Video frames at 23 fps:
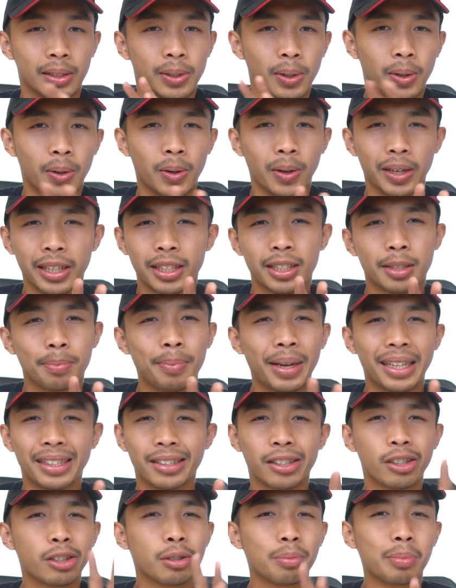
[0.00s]
So it's
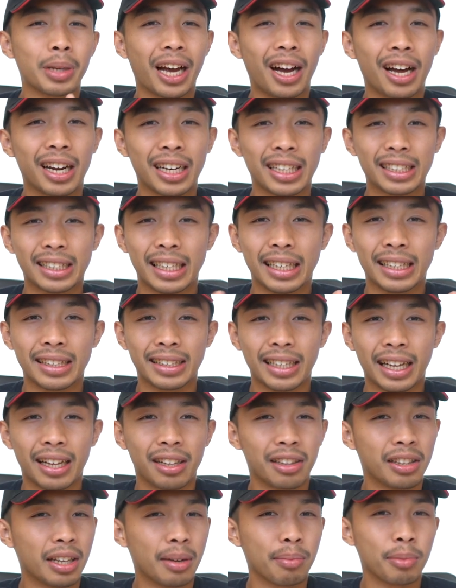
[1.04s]
better to be honest and
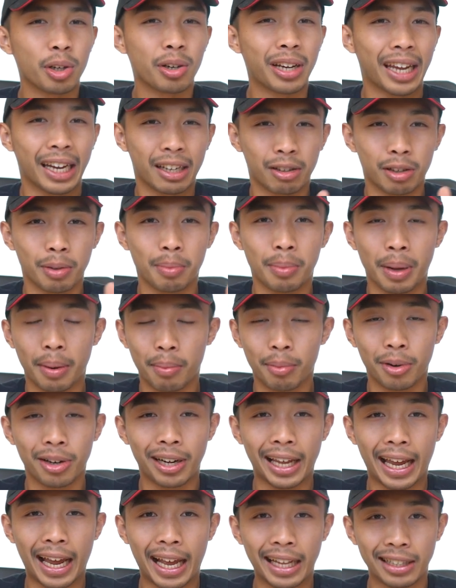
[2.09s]
tell them you can't
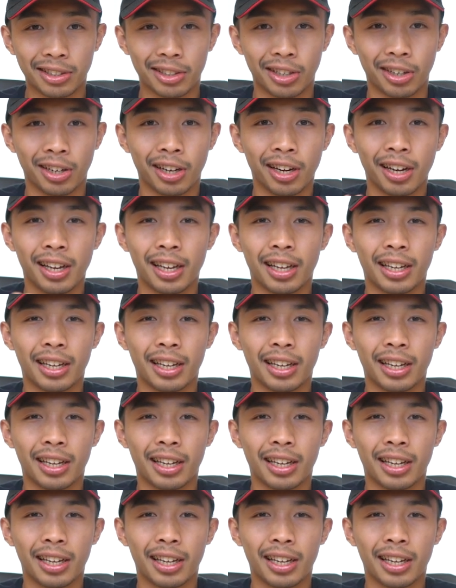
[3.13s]
remember the answer.